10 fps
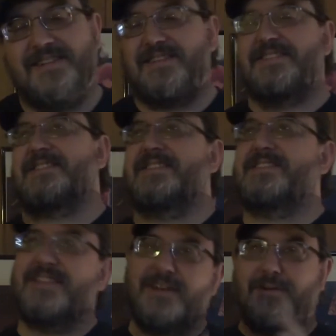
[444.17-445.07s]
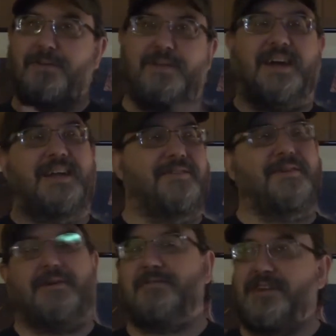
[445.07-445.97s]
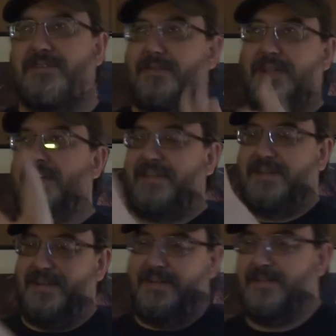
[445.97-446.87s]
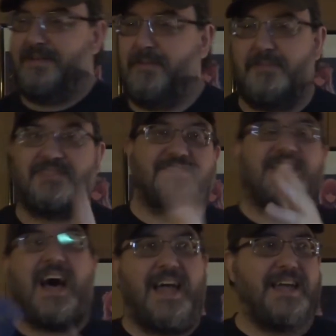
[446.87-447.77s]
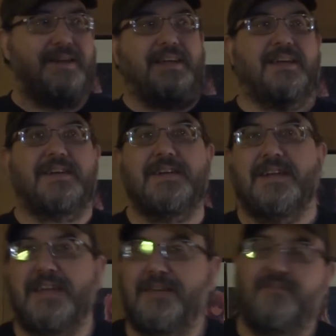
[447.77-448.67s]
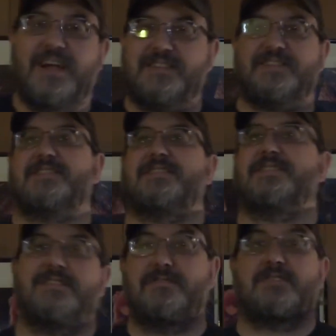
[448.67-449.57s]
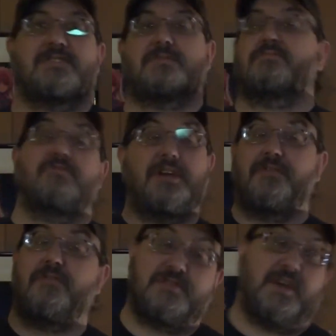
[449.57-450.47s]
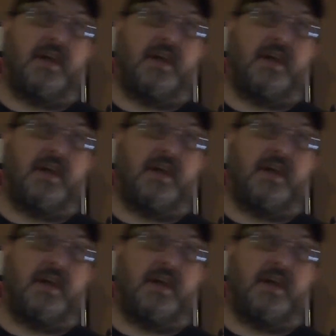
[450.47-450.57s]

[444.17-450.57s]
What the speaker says: these little, I don't know, I want to call, like, little side events to just reinforce that,